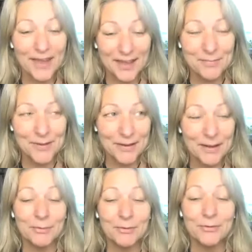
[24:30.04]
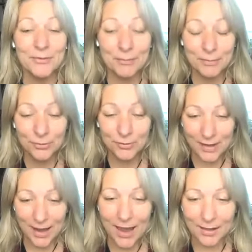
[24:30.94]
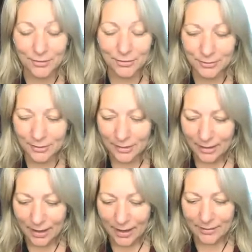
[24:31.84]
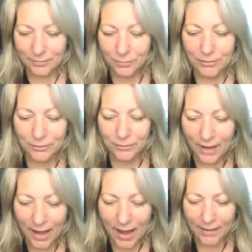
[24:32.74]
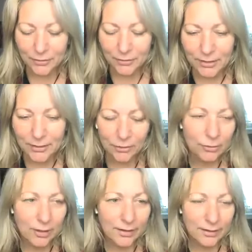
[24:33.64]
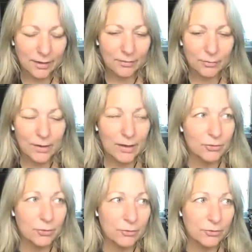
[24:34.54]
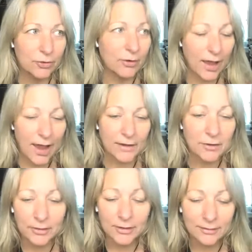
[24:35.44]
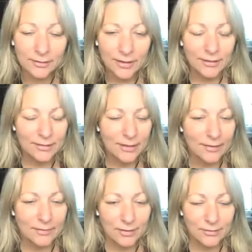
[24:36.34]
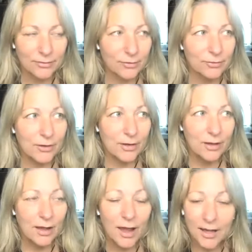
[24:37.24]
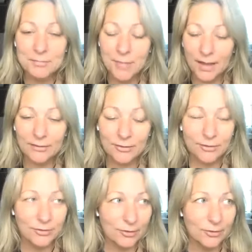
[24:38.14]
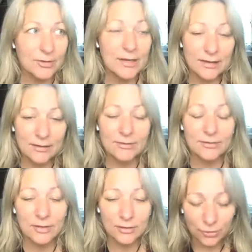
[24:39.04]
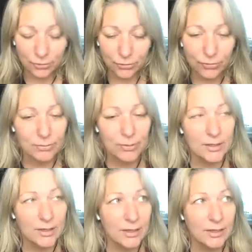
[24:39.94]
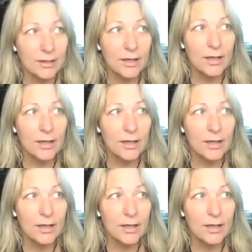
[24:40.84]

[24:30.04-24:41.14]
and being able to step into the adult. And what does adulting look like? And we have to start adulting that sense of unmet needs, the nurturing we need,